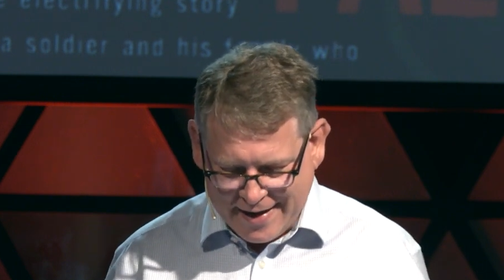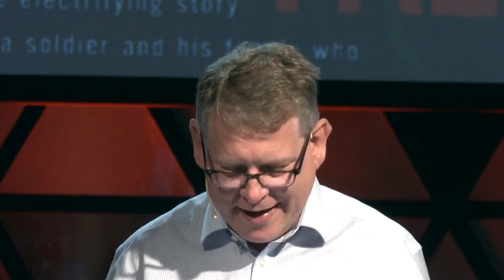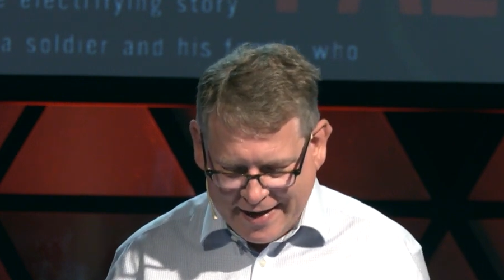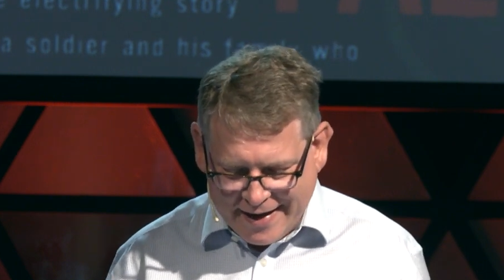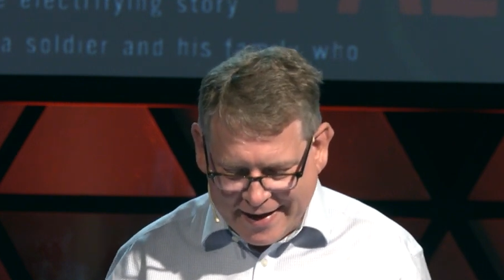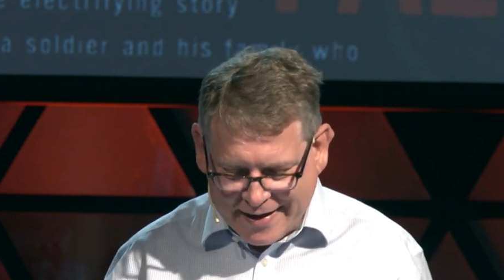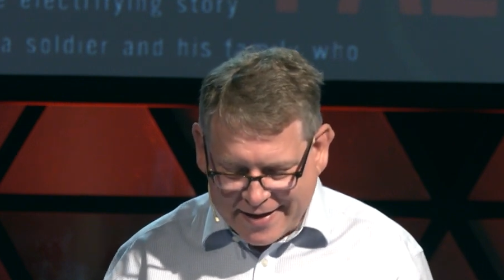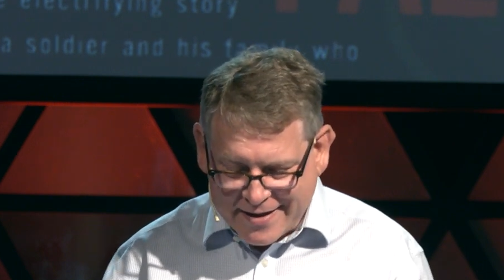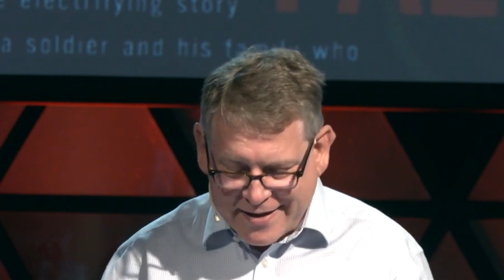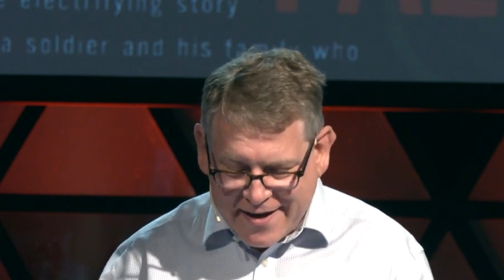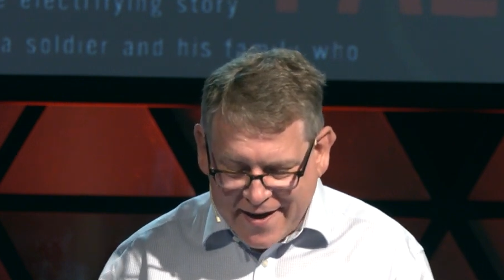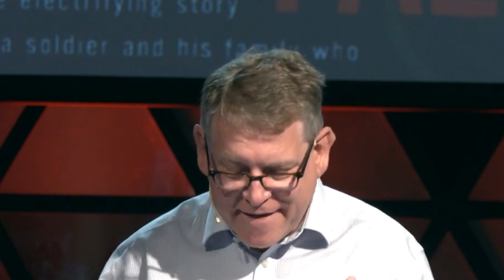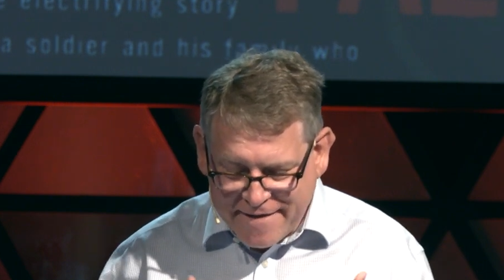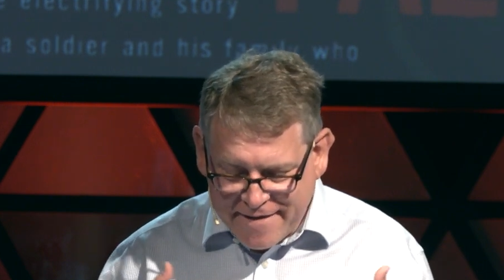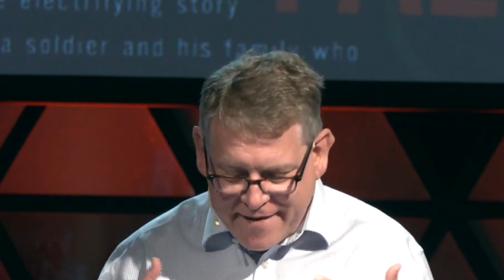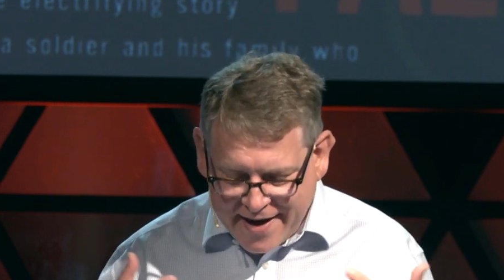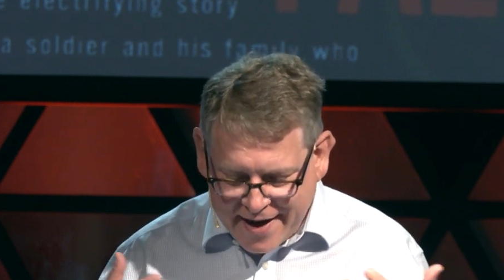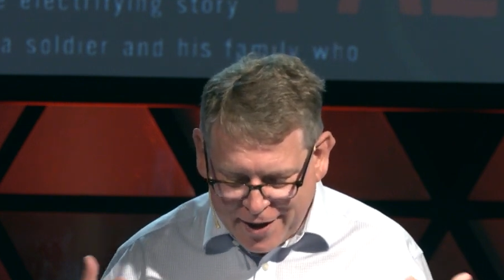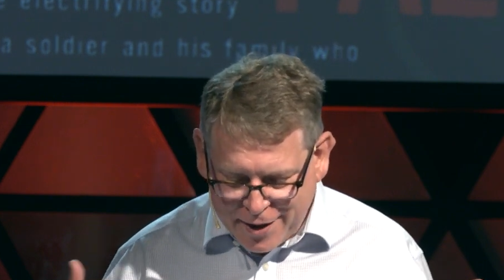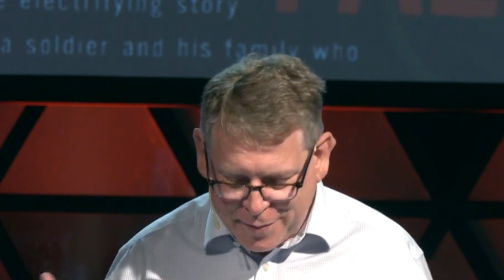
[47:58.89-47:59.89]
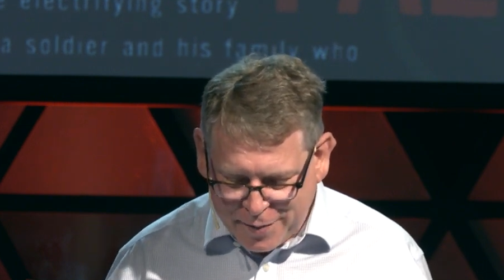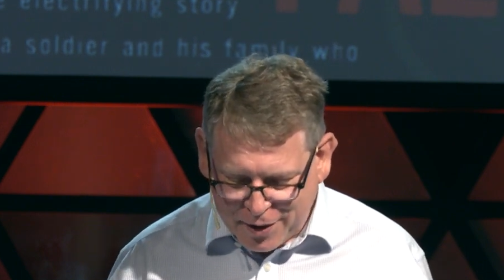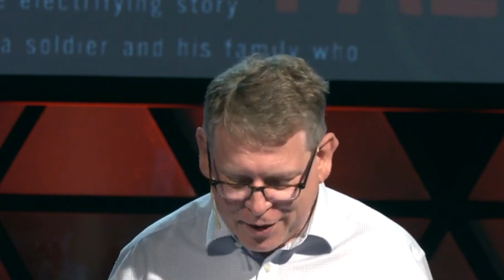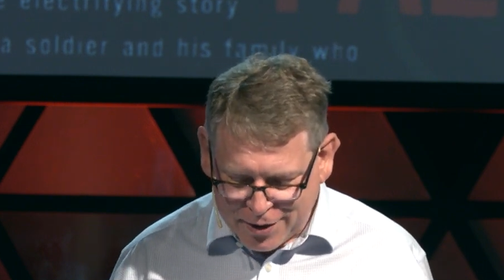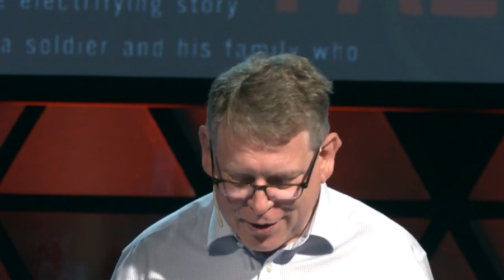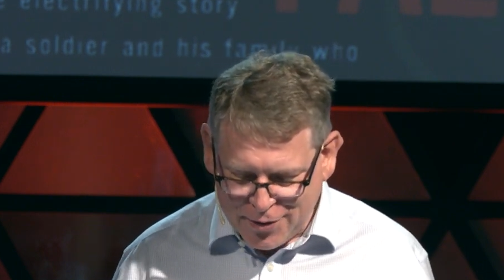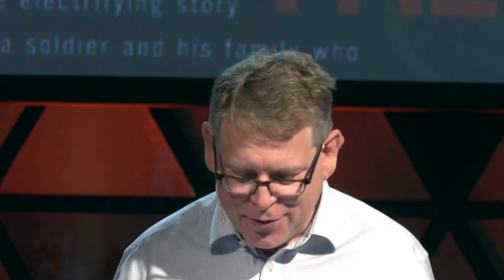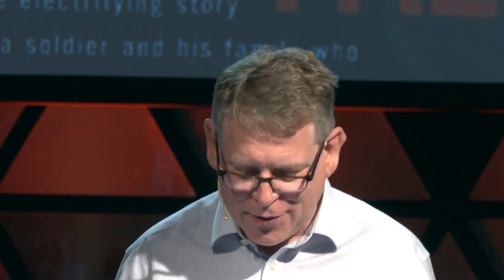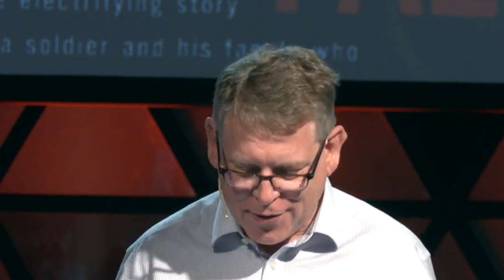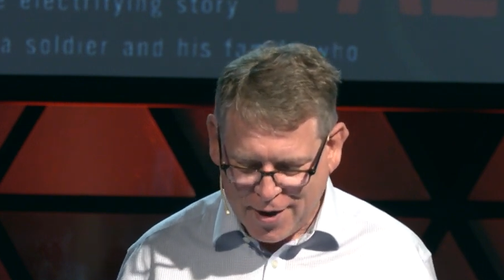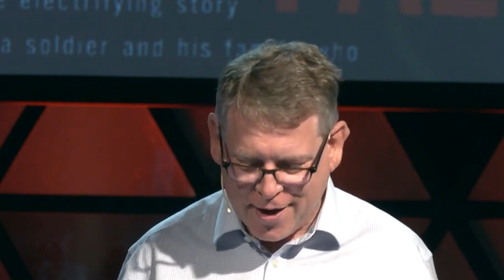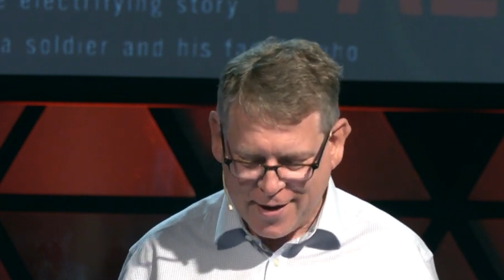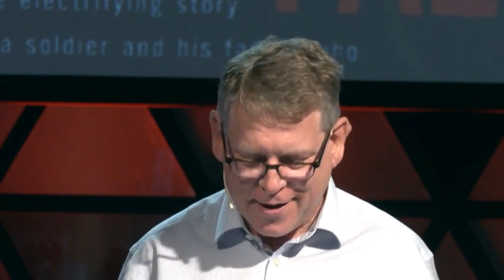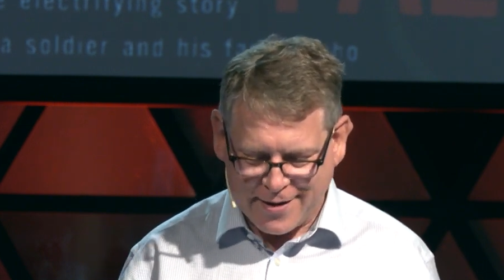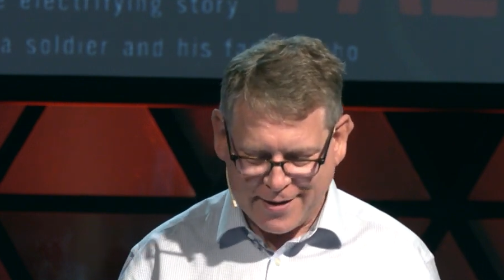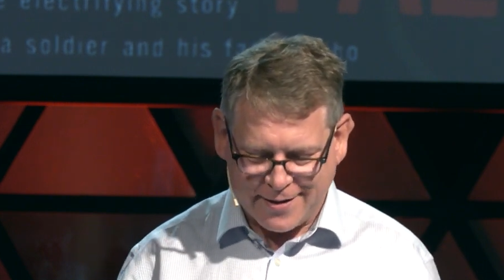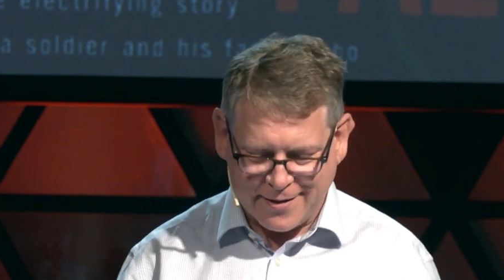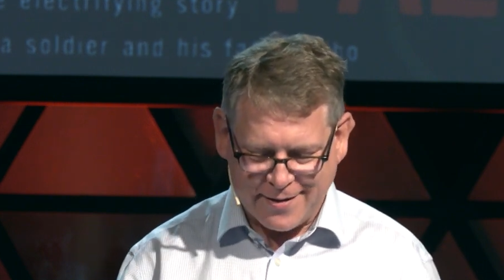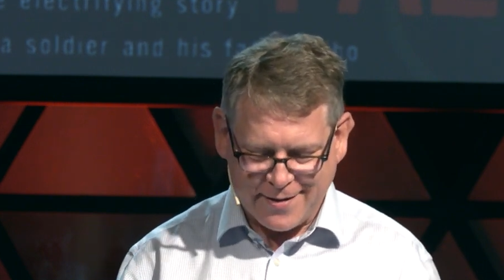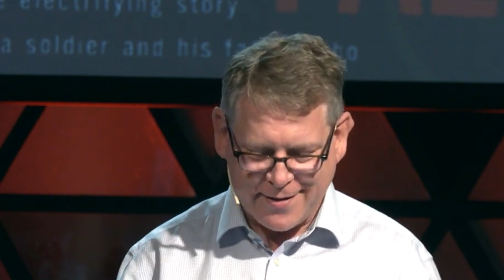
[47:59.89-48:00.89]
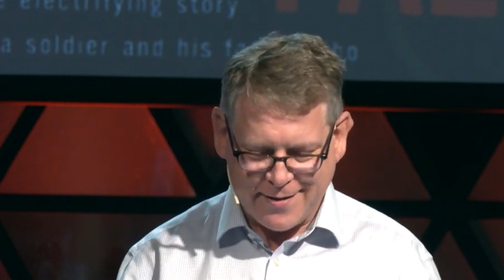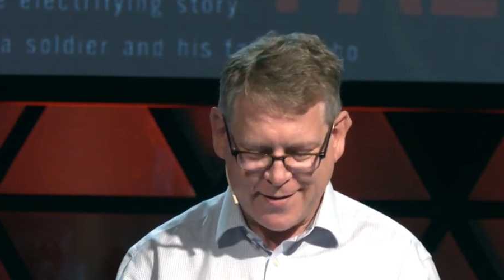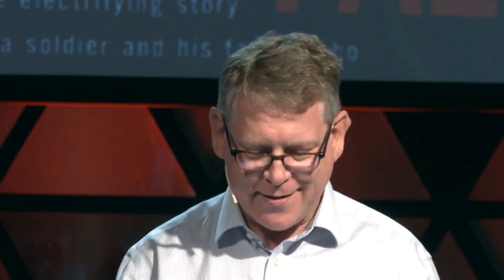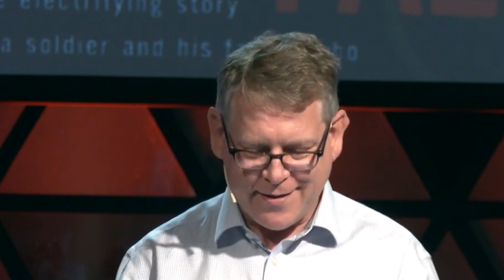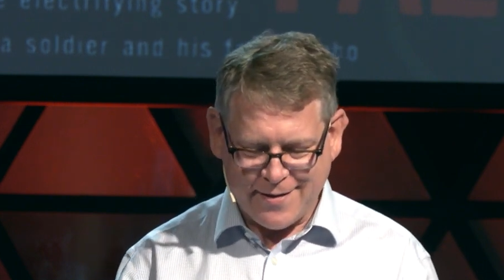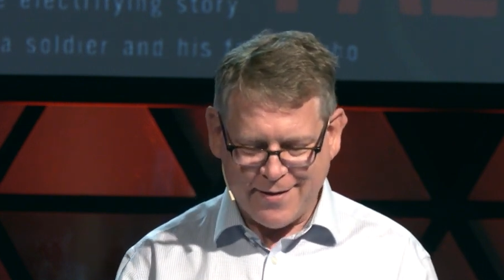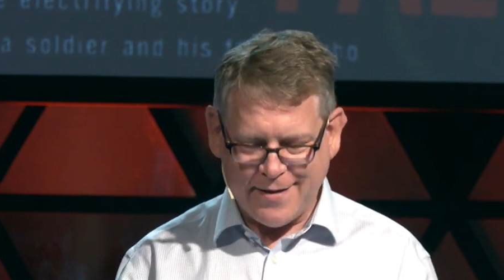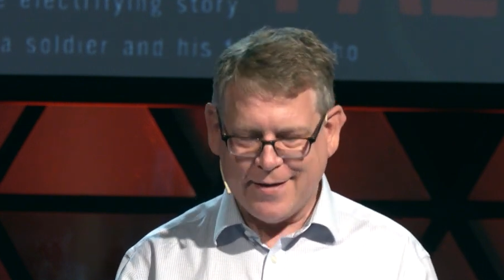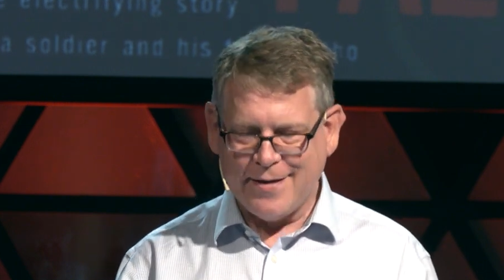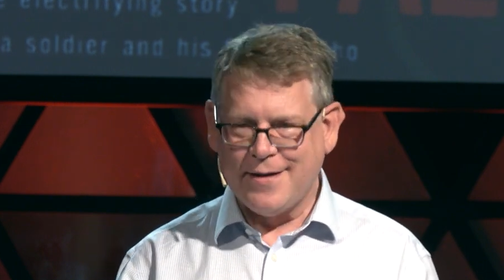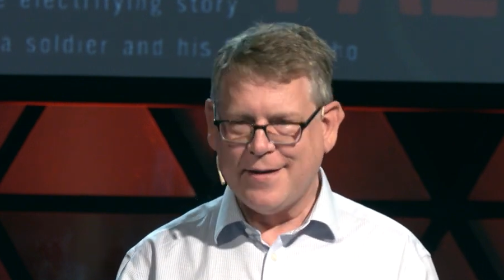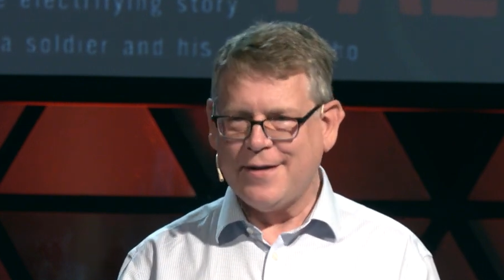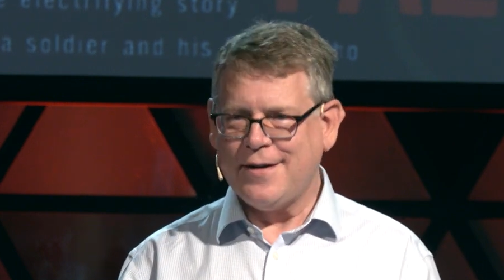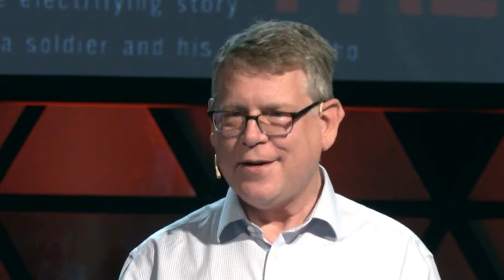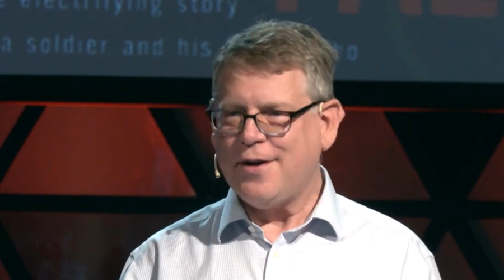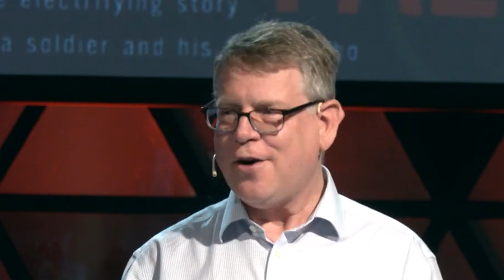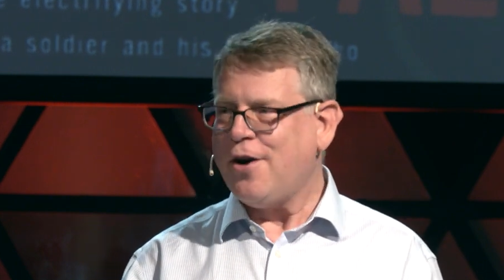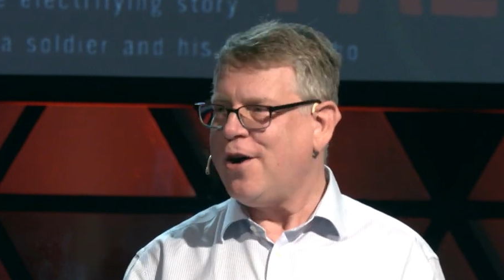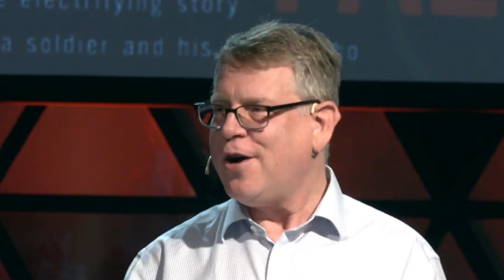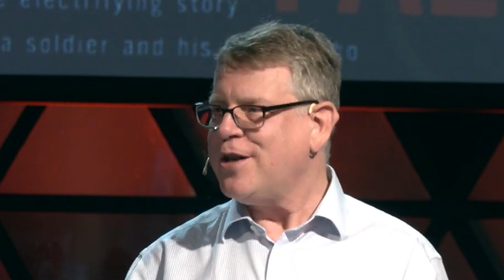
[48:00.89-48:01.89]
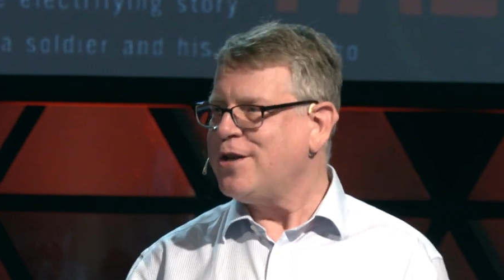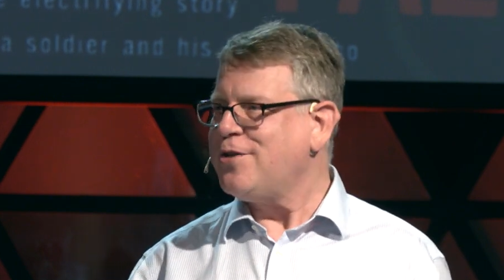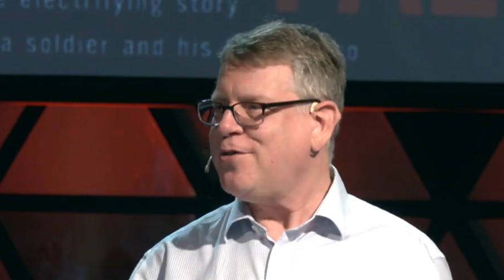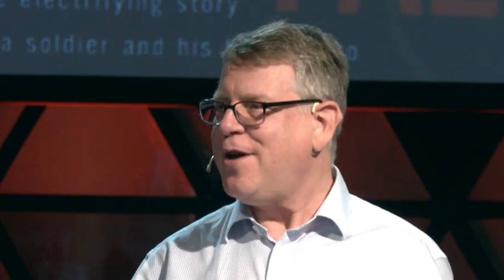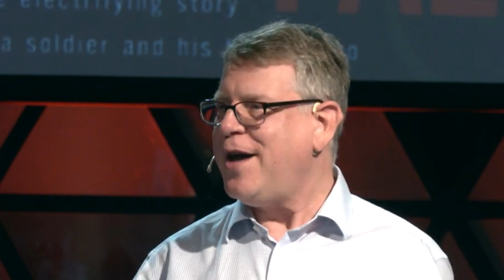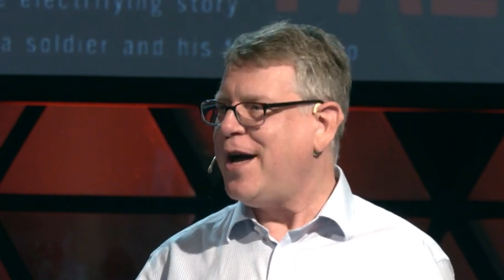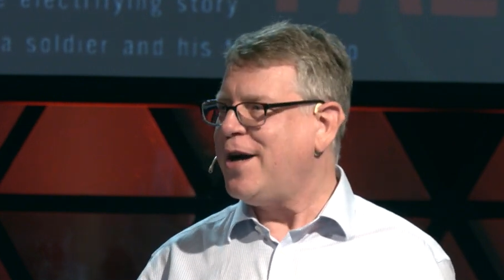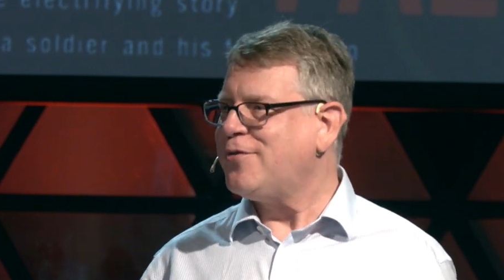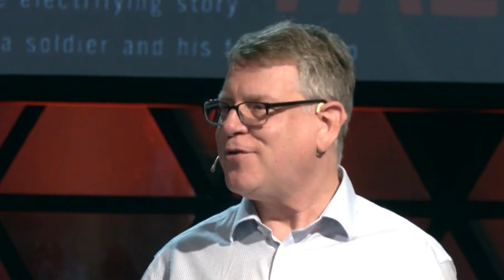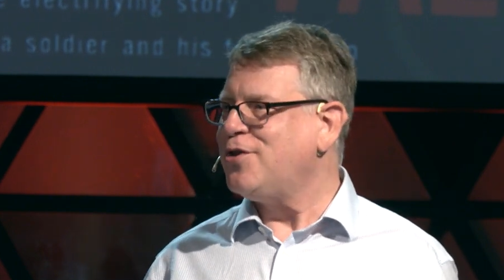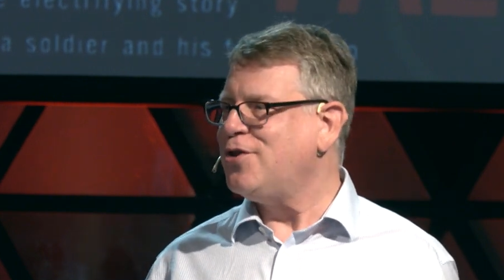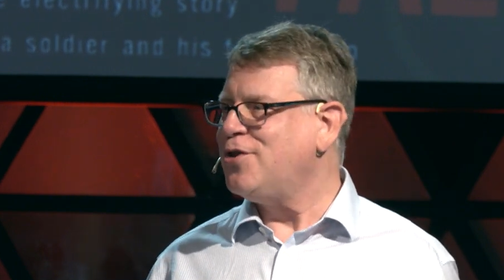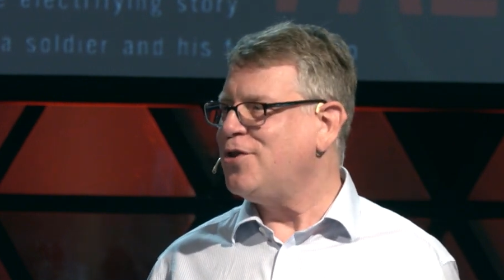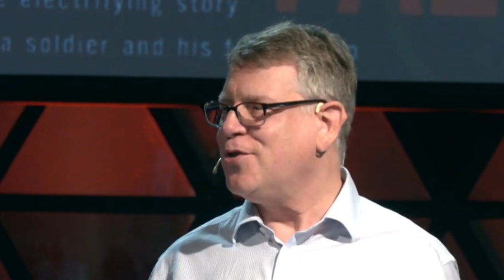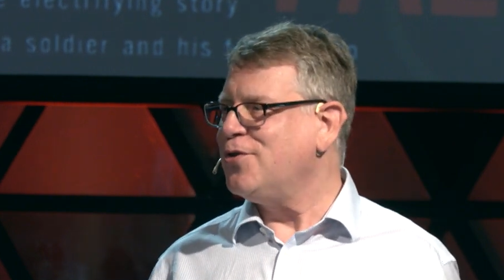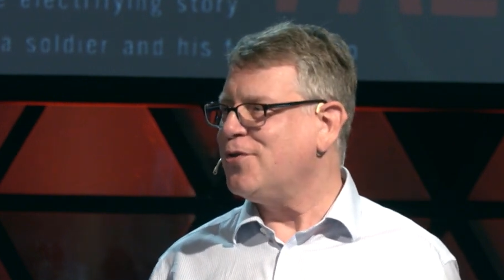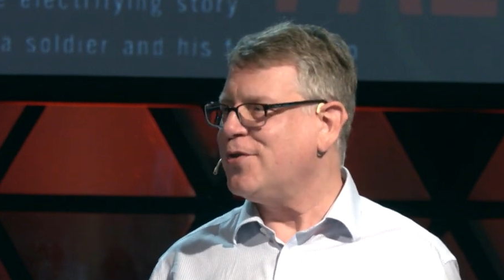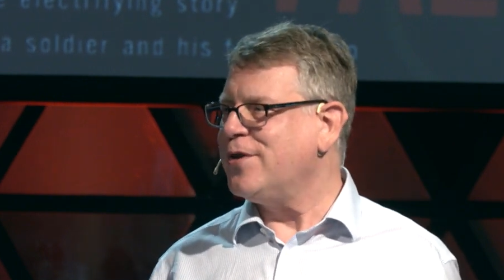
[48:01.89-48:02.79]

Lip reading: It is available to all. All you have to do